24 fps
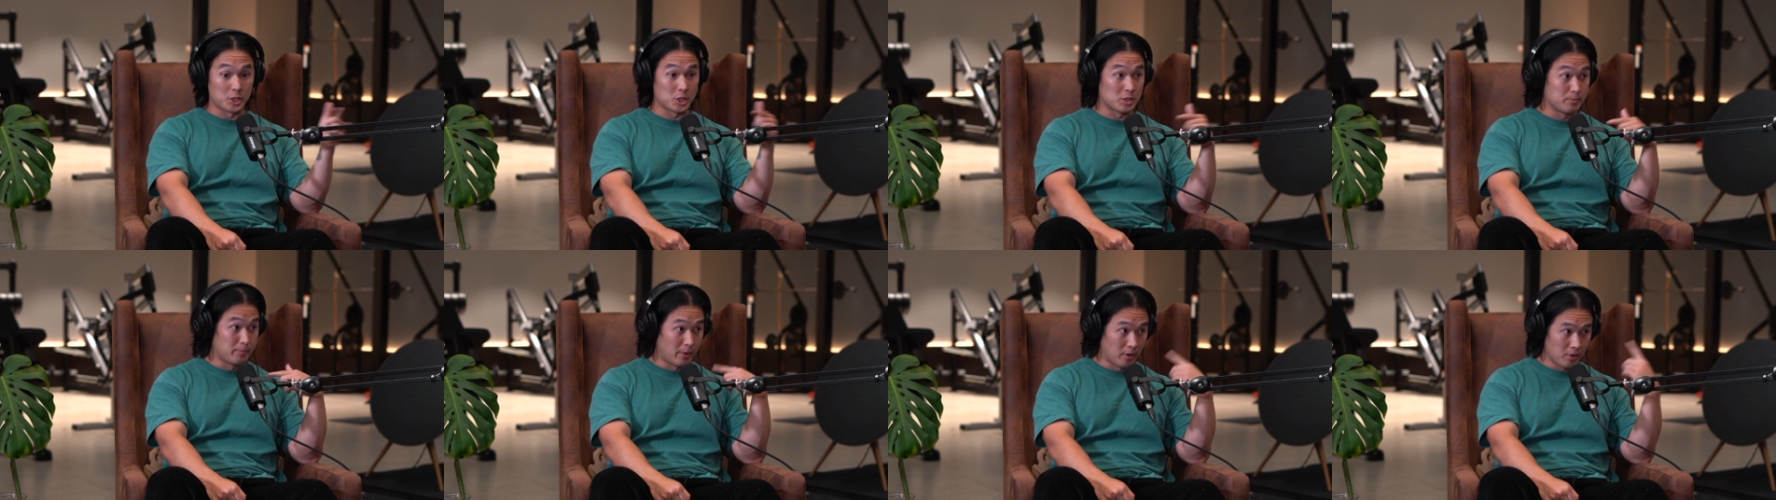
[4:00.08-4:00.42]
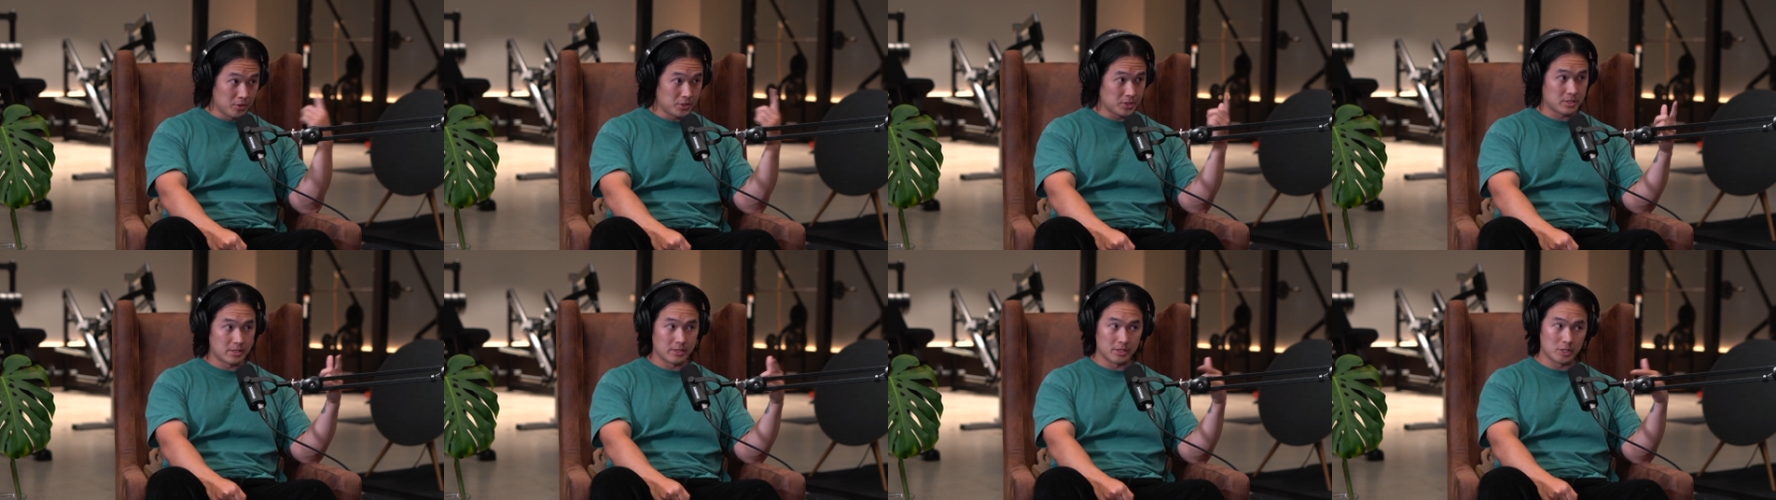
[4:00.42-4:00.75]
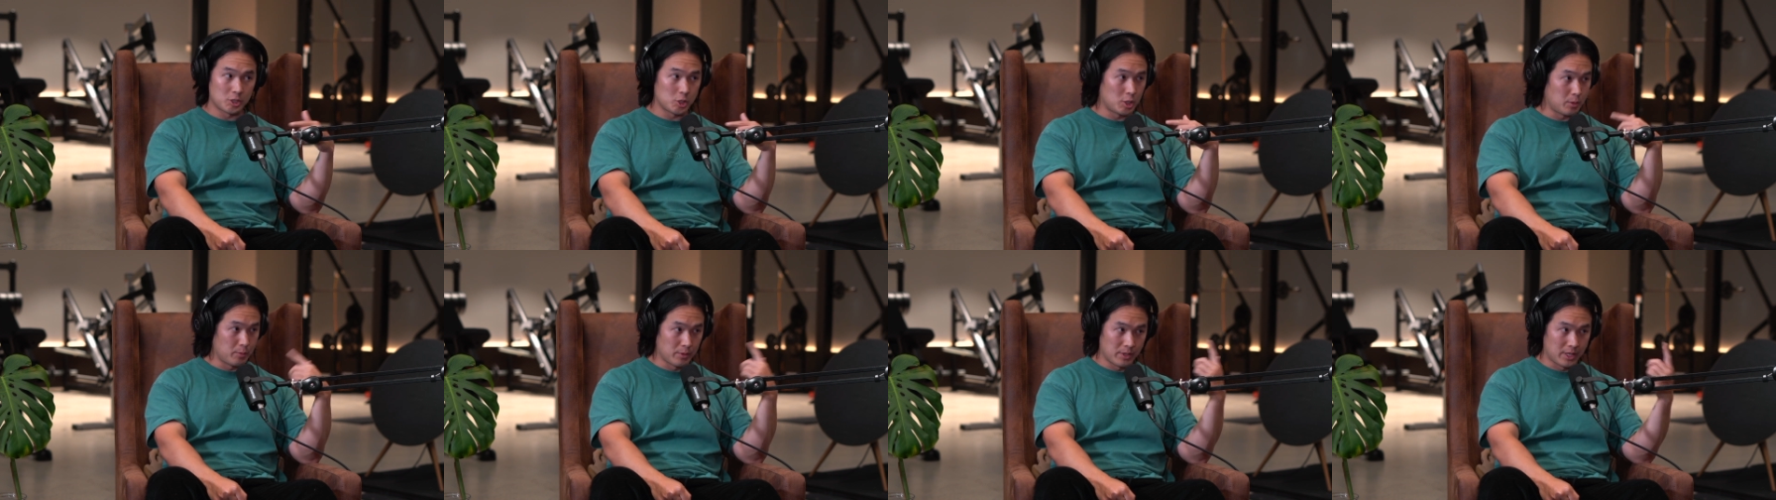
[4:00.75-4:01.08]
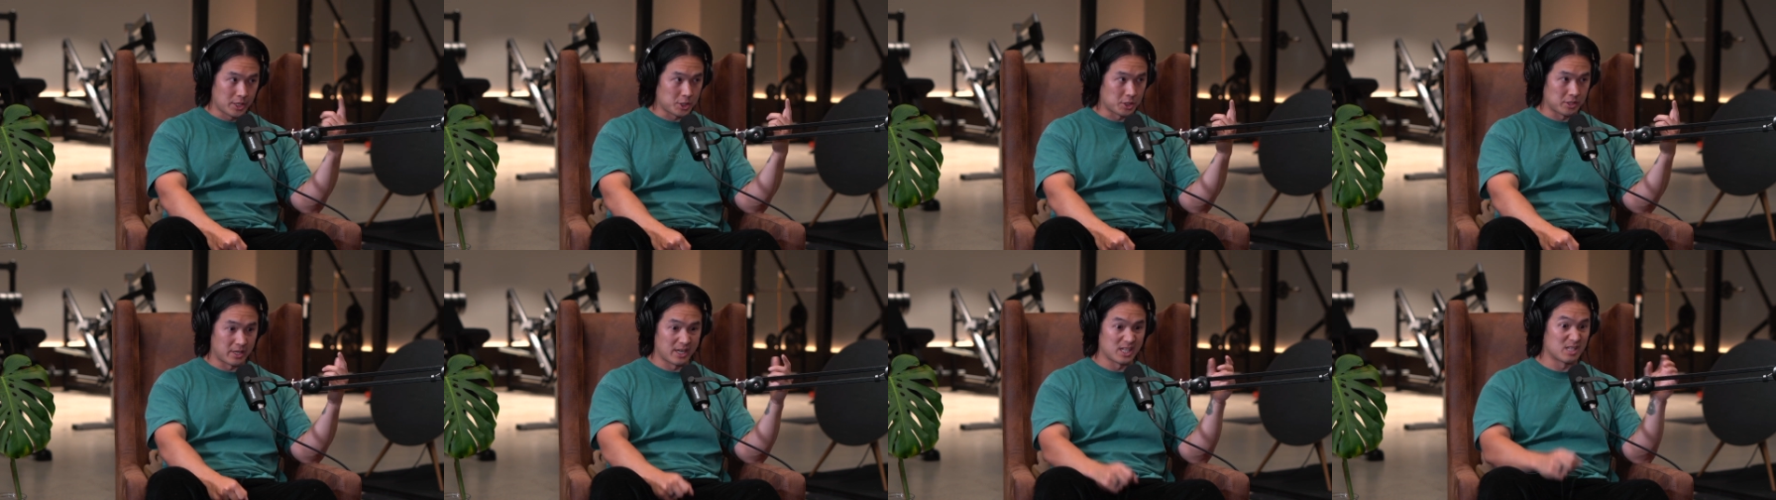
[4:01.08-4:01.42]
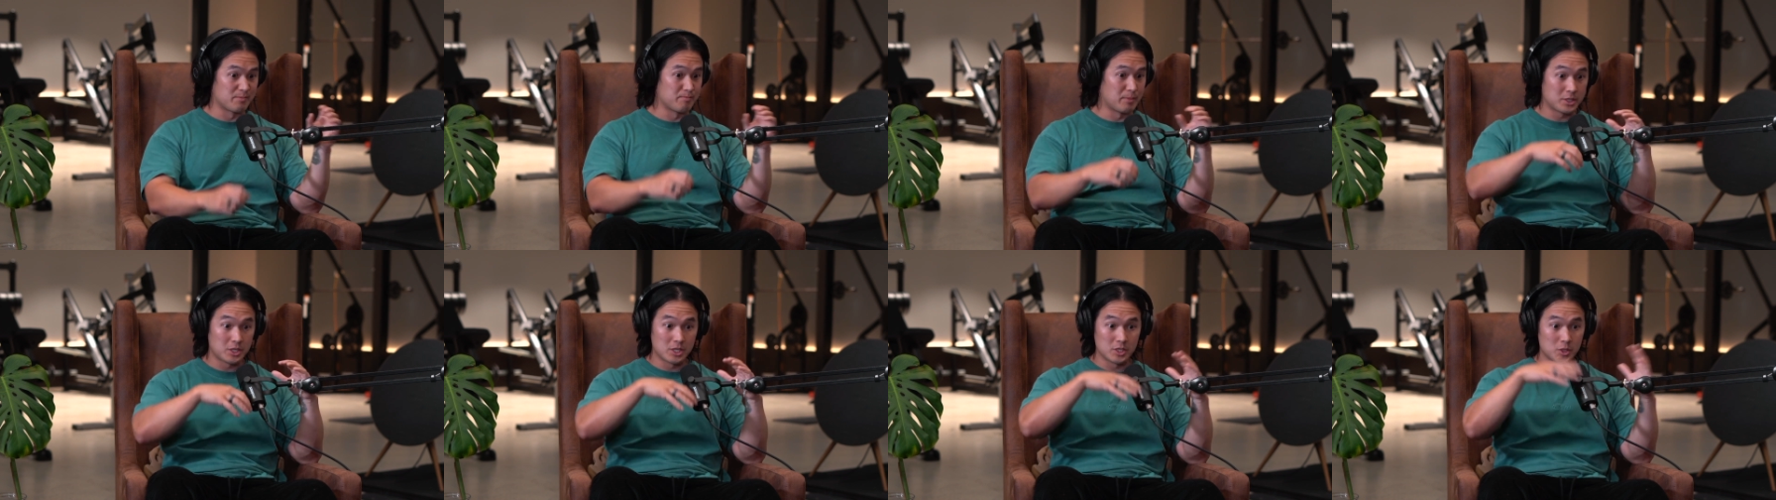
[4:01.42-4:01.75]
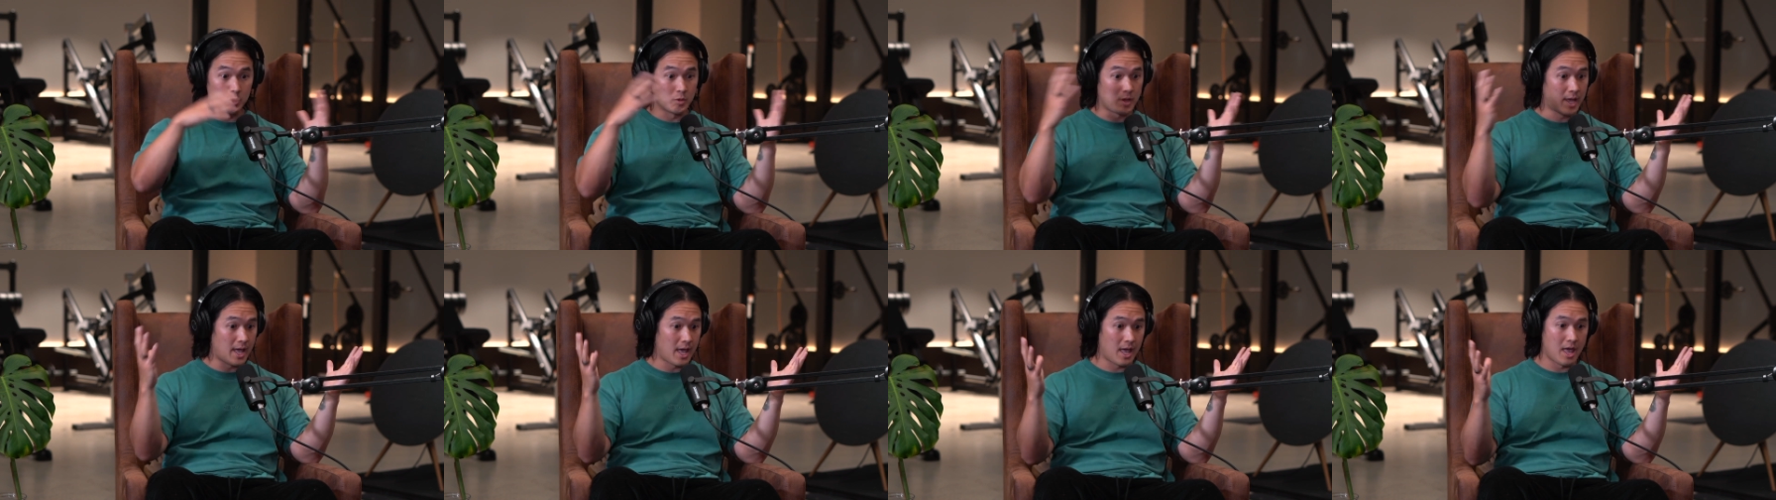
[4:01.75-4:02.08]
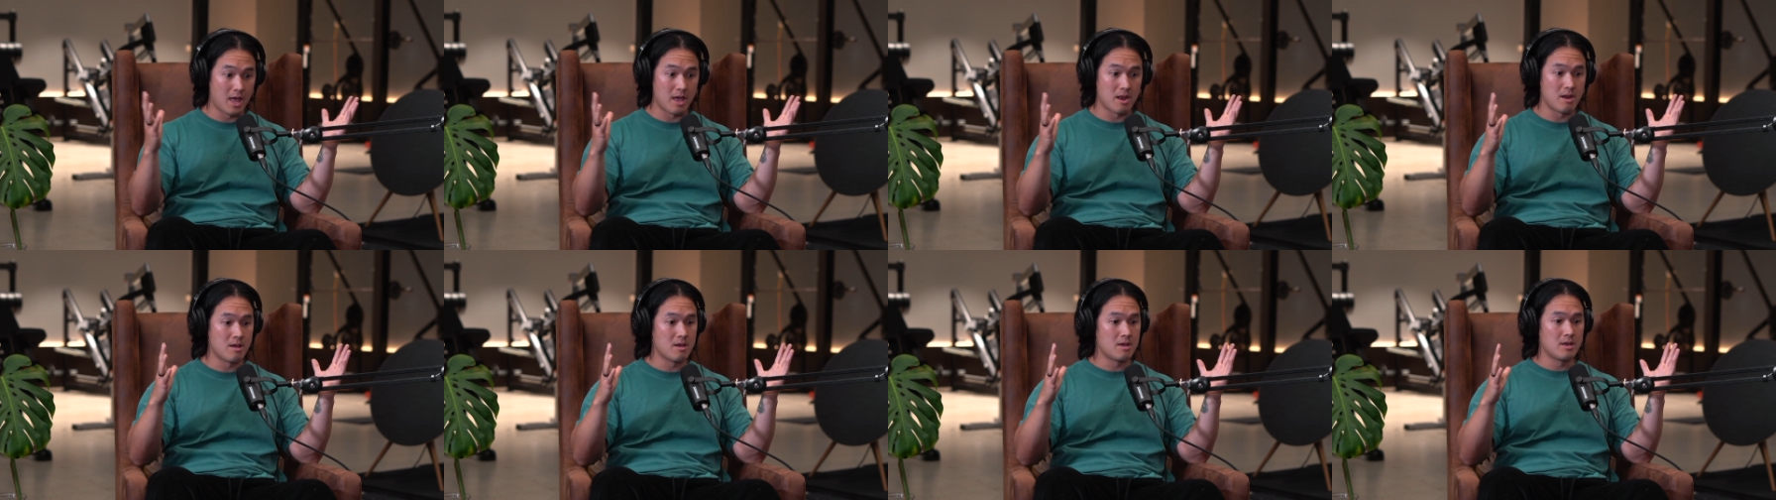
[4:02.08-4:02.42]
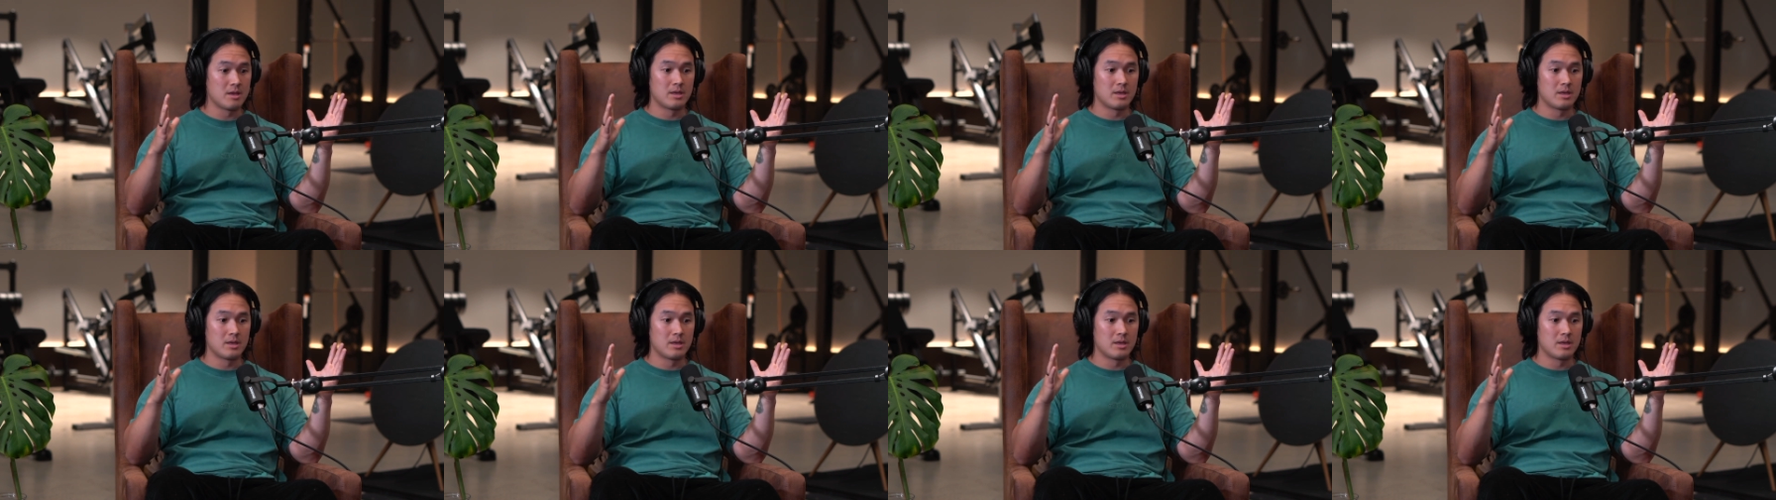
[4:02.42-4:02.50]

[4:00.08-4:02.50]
exposures and accumulation. Get as much as you can